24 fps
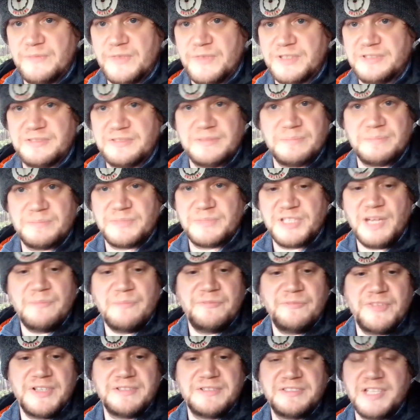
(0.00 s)
It's
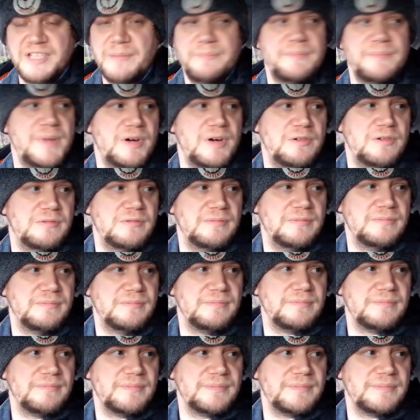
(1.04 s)
something simple
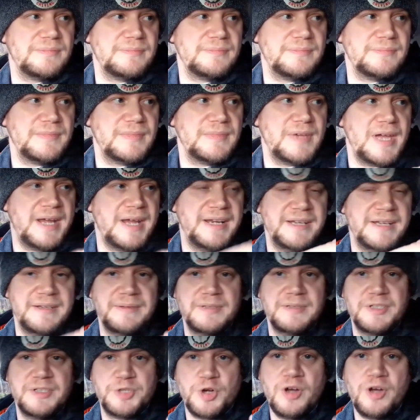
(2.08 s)

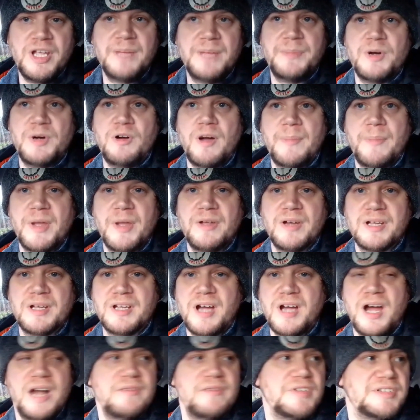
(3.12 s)
and enjoyable about a
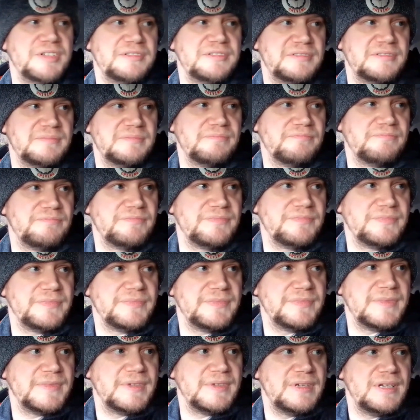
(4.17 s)
car that's
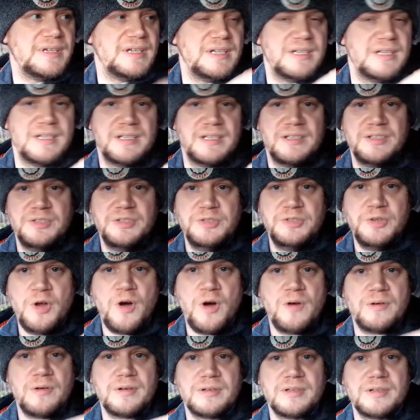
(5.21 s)

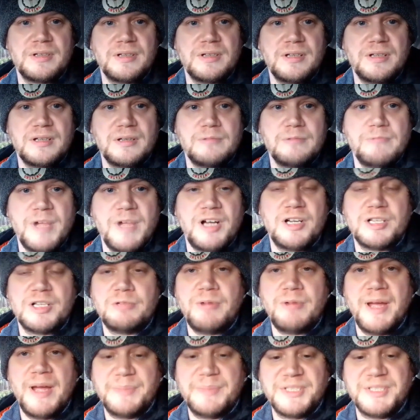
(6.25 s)
not well
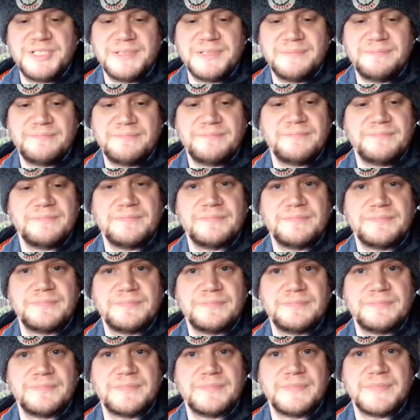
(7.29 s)
equipped.
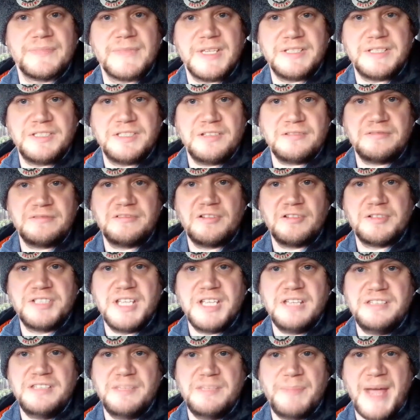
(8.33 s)
It sort of
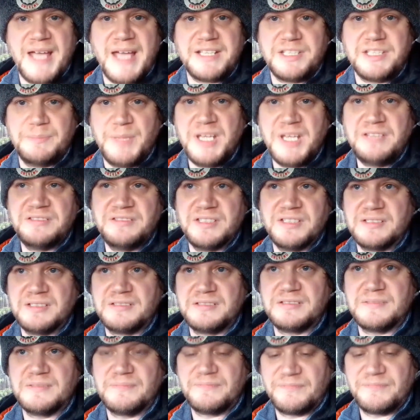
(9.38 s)
takes you back to
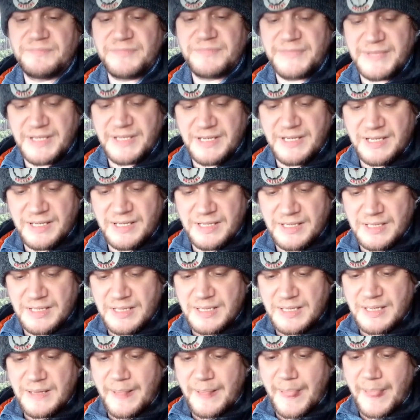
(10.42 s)
basics.
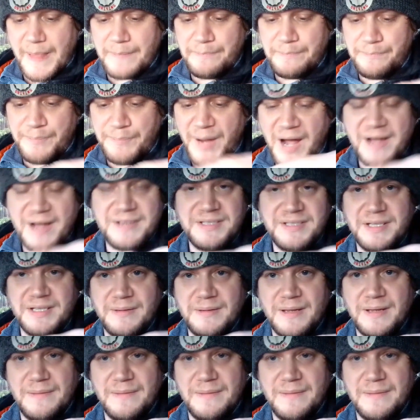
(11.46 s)
But